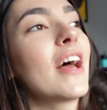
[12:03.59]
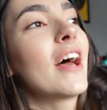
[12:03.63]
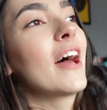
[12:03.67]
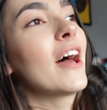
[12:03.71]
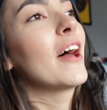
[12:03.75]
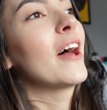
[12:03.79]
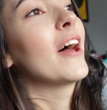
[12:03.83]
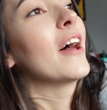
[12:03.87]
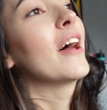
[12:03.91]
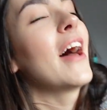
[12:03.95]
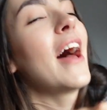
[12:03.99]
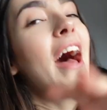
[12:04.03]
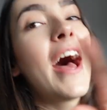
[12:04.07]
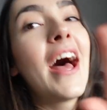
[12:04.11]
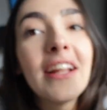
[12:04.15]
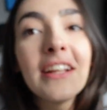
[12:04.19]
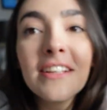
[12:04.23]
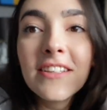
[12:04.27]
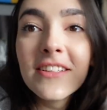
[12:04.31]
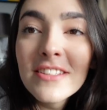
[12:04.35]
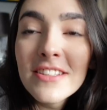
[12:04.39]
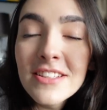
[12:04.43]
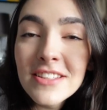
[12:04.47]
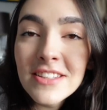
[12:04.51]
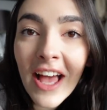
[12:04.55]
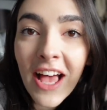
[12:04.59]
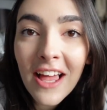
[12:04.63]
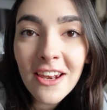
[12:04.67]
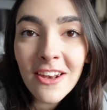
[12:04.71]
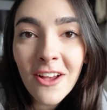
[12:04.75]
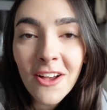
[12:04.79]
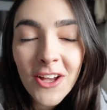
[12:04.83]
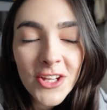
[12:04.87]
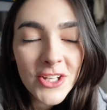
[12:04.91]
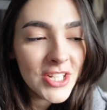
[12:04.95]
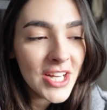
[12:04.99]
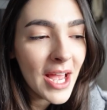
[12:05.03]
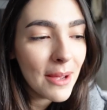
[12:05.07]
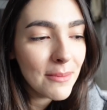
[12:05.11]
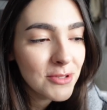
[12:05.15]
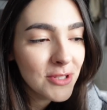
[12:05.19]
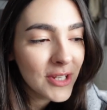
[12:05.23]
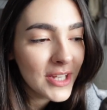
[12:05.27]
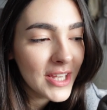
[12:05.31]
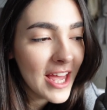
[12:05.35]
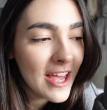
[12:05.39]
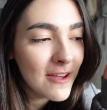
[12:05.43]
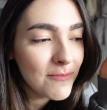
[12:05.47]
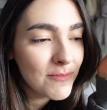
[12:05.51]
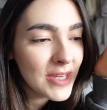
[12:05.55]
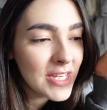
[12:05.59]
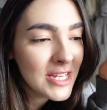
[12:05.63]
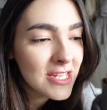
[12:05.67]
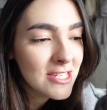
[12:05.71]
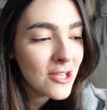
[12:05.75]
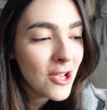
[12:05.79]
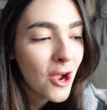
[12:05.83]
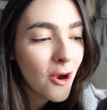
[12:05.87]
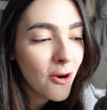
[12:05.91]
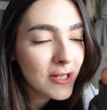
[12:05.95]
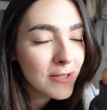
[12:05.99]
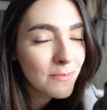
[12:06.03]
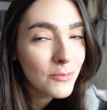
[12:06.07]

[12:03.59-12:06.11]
uh, and that last chapter gave me Star